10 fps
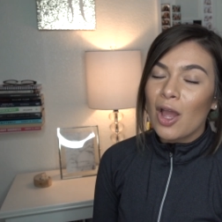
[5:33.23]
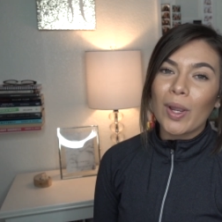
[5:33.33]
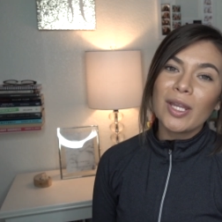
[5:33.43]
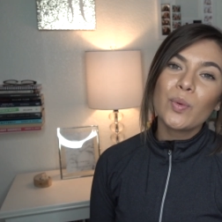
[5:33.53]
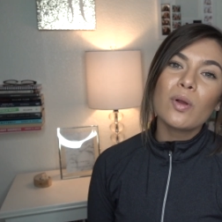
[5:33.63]

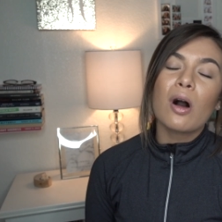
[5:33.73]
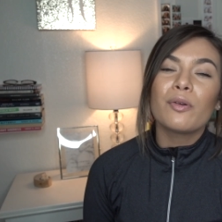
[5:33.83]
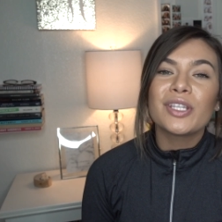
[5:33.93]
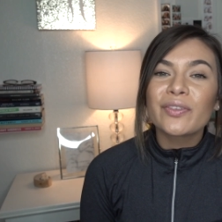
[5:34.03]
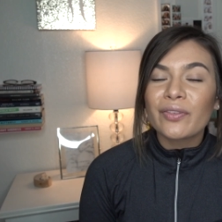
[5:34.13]
Weight will
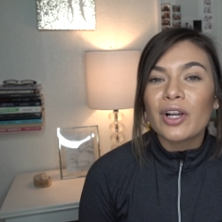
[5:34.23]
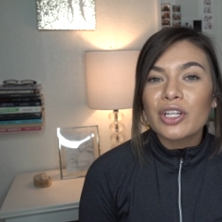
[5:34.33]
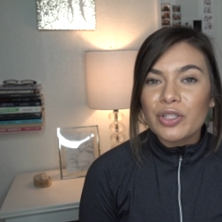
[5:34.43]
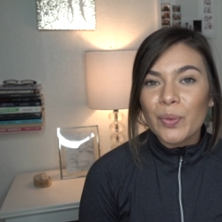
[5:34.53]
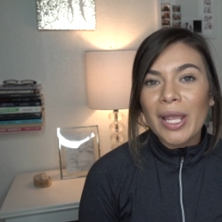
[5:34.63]
always
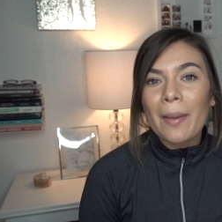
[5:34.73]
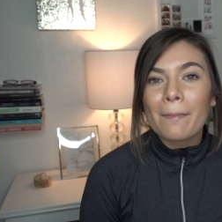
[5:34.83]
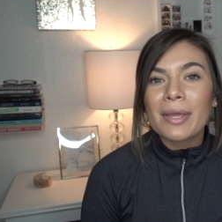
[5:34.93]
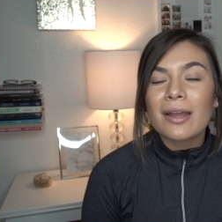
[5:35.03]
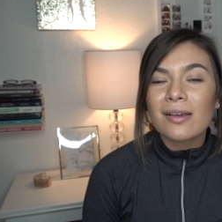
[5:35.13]
fluctuate
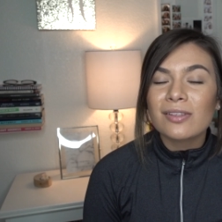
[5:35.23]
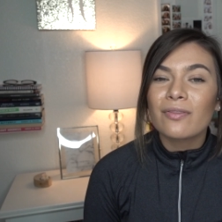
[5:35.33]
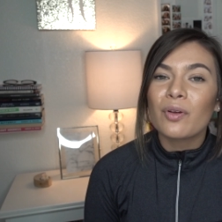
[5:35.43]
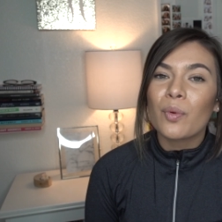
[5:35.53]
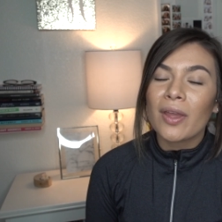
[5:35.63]
because
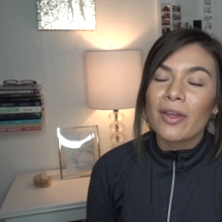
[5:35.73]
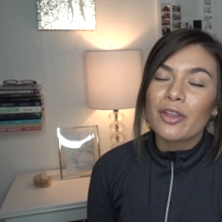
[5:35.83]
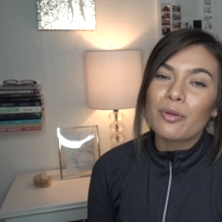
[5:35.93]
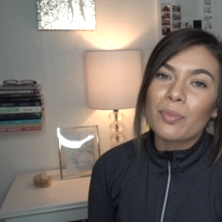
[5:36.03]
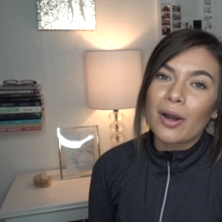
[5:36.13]
of the way that
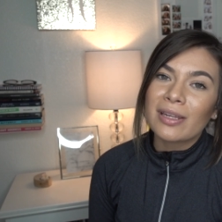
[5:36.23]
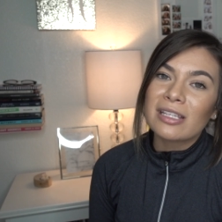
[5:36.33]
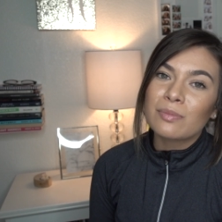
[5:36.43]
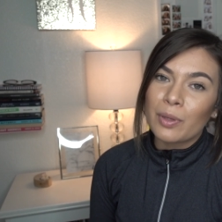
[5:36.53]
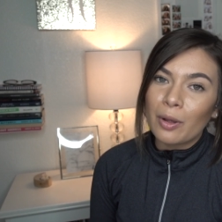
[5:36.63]
your
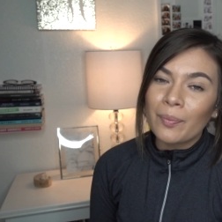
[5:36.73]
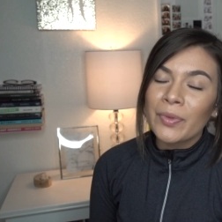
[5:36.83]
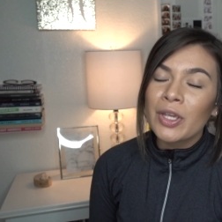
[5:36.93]
body's built.